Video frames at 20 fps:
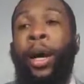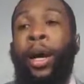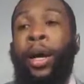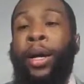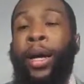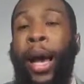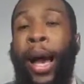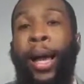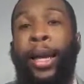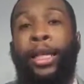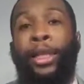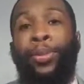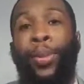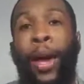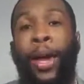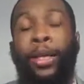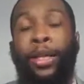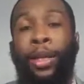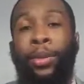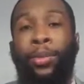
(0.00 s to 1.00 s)
college
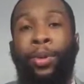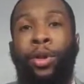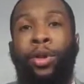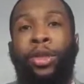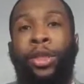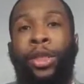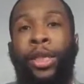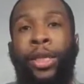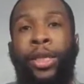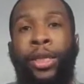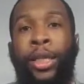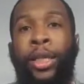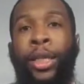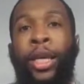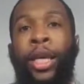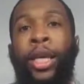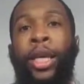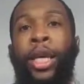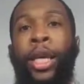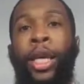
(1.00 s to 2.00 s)
basketball season,
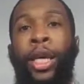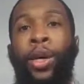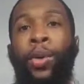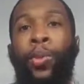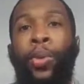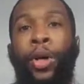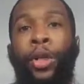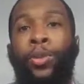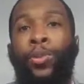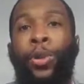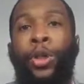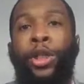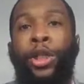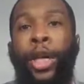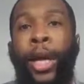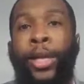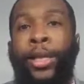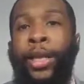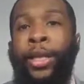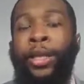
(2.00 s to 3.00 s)
he was
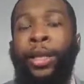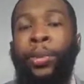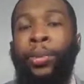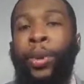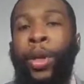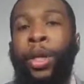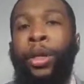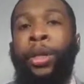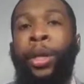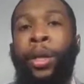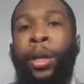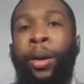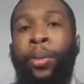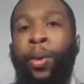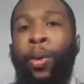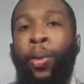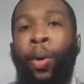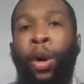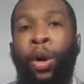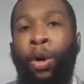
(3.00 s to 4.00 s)
projected to be the
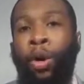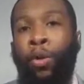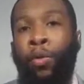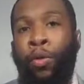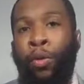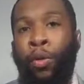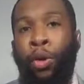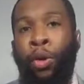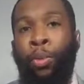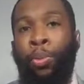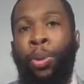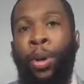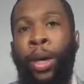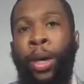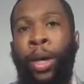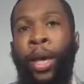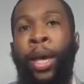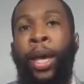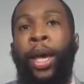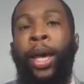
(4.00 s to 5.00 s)
#1 overall
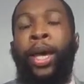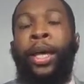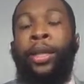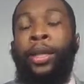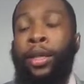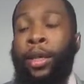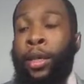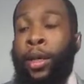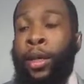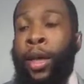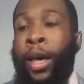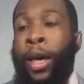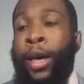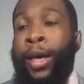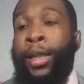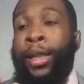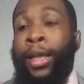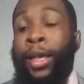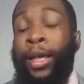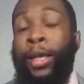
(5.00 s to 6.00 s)
pick. It took
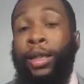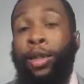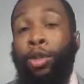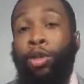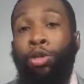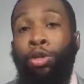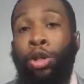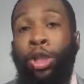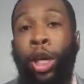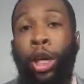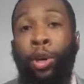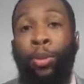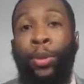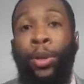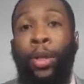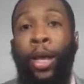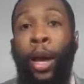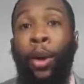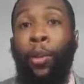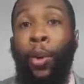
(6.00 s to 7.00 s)
these two
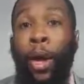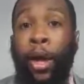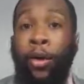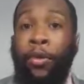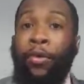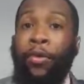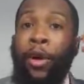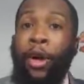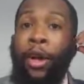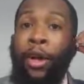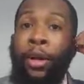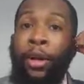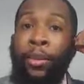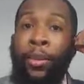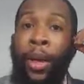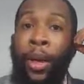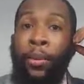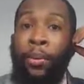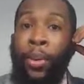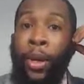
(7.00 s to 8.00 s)
gentlemen that were in front of
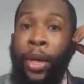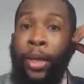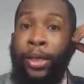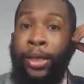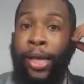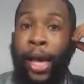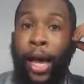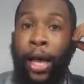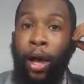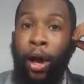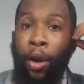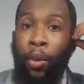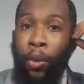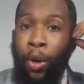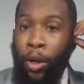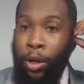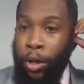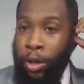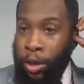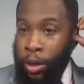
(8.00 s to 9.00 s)
him, being Zion
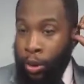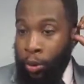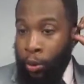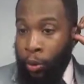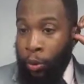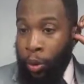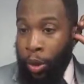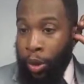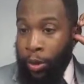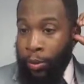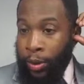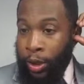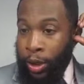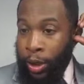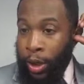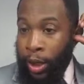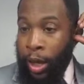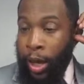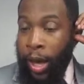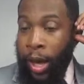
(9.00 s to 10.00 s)

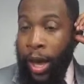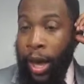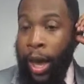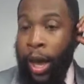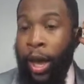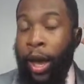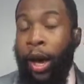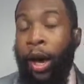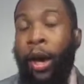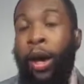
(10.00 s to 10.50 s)
Williamson and